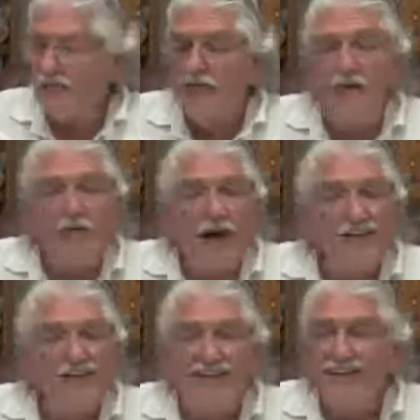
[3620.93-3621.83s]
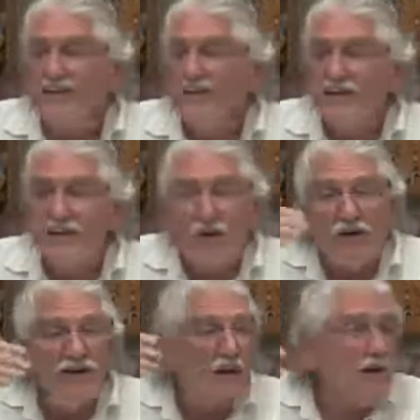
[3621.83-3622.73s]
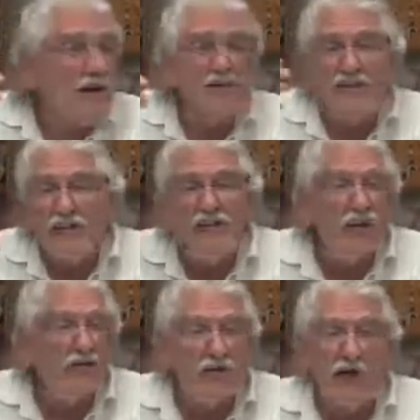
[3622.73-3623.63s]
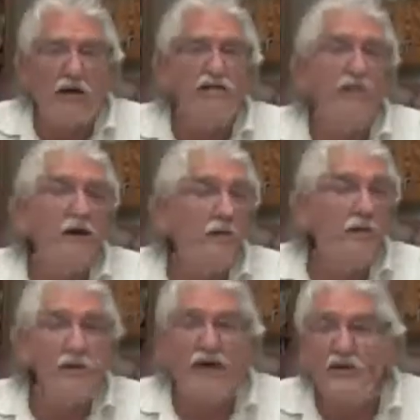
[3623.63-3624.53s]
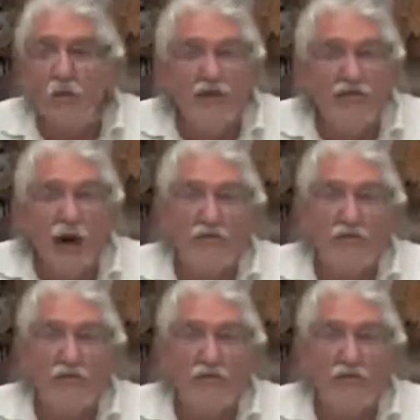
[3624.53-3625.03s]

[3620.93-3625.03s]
Put about, you want to start maybe 6, 7 drops, but work up to about 12